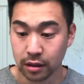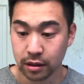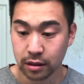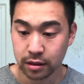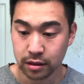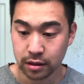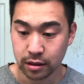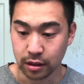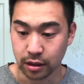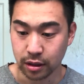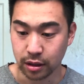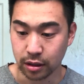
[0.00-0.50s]

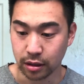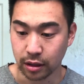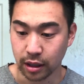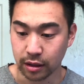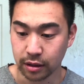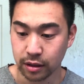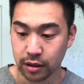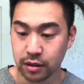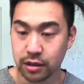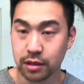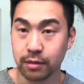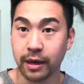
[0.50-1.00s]
So
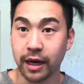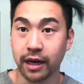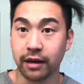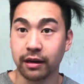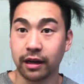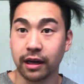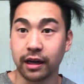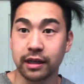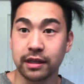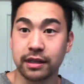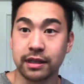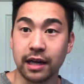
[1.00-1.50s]
I'll use
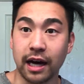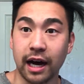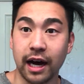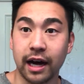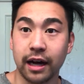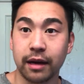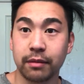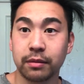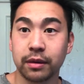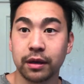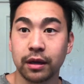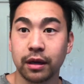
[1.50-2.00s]
about a
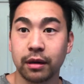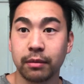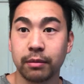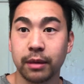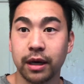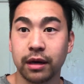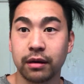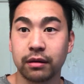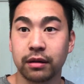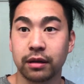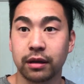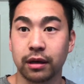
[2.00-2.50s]
dime
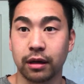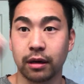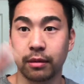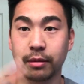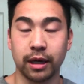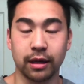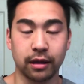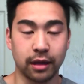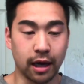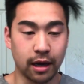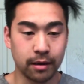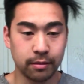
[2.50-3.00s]
amount, like
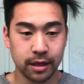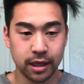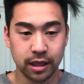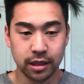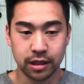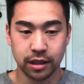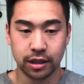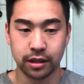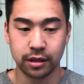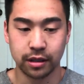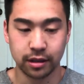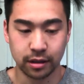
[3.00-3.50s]
about that
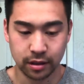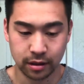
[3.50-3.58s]
much.